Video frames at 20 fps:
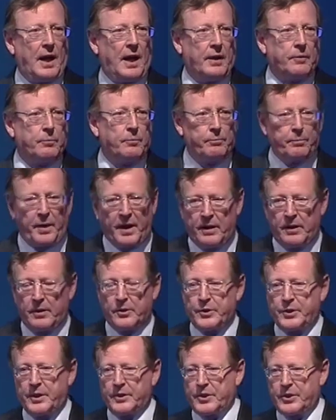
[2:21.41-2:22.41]
and
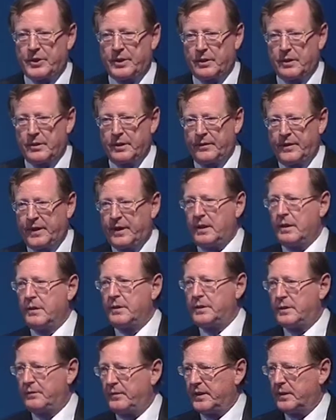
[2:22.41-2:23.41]
barriers that started
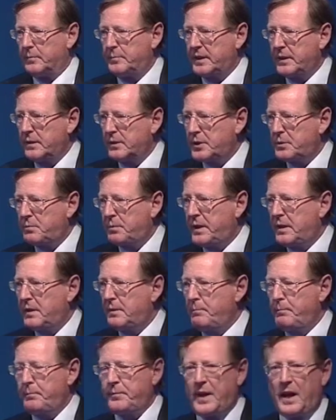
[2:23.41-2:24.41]
there developed
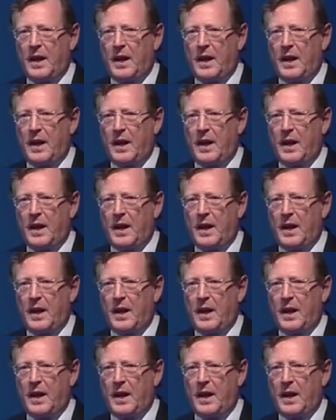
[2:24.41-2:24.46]
elsewhere.